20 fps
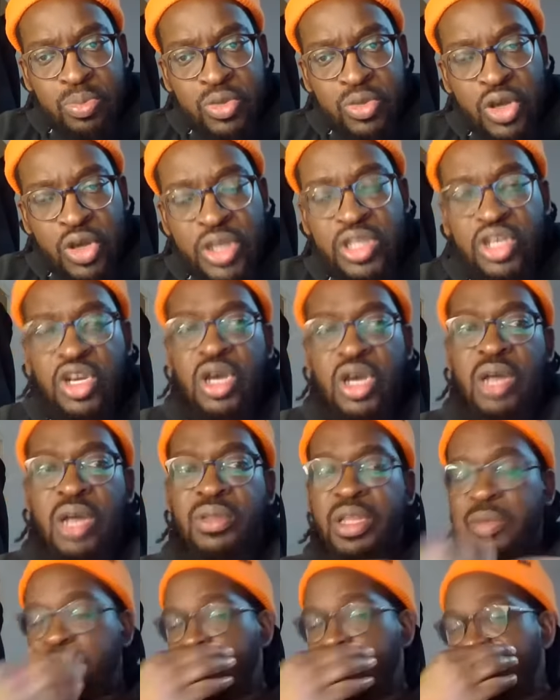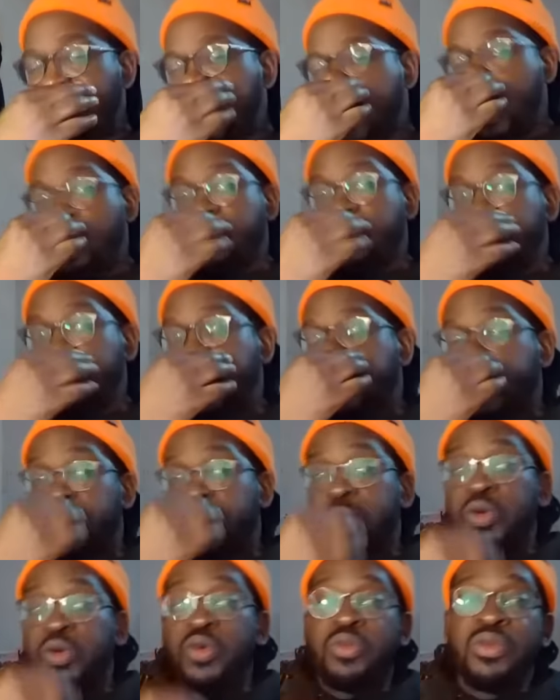Let me look in the comments now,
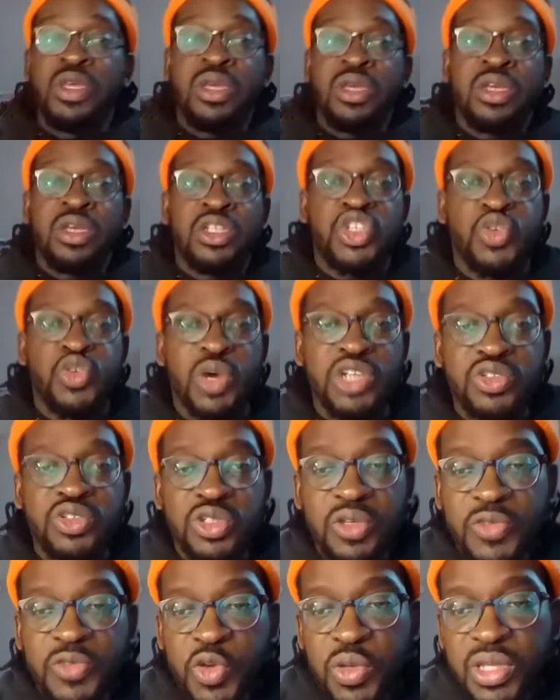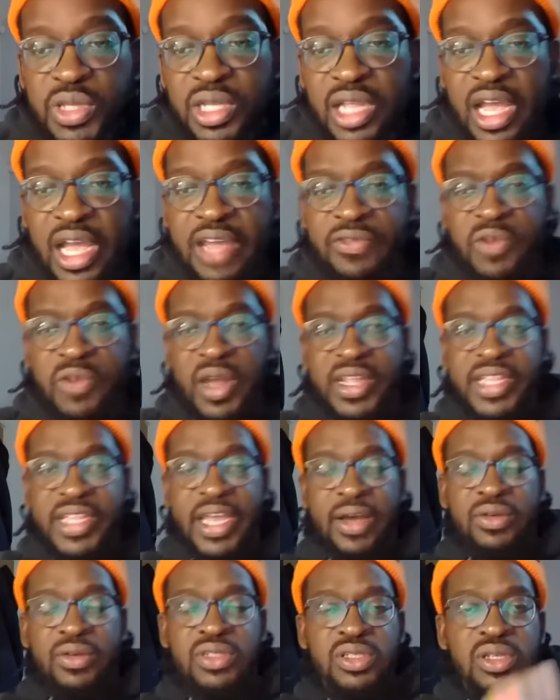people. 200 of you in the live right
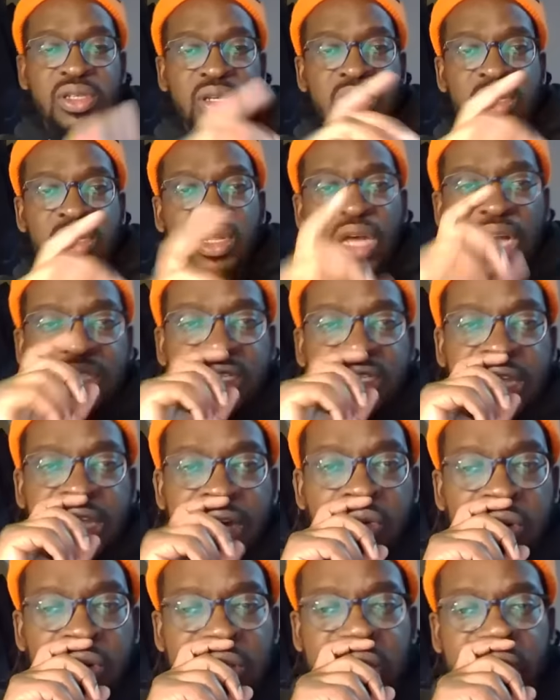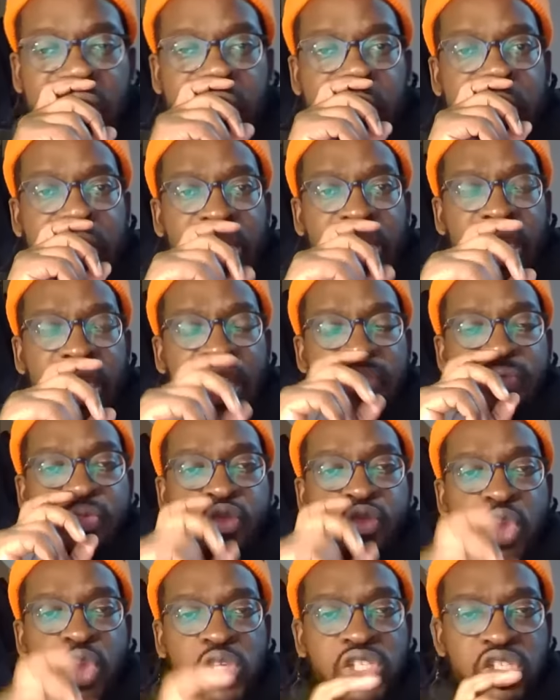now. Answer that question for me. If
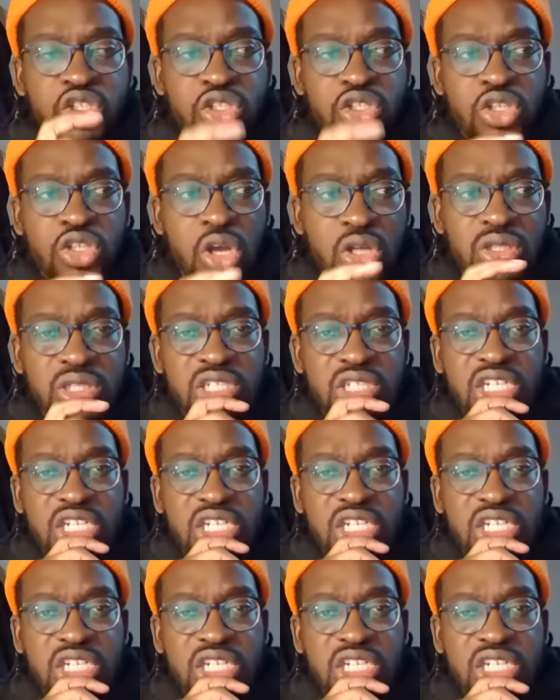Roston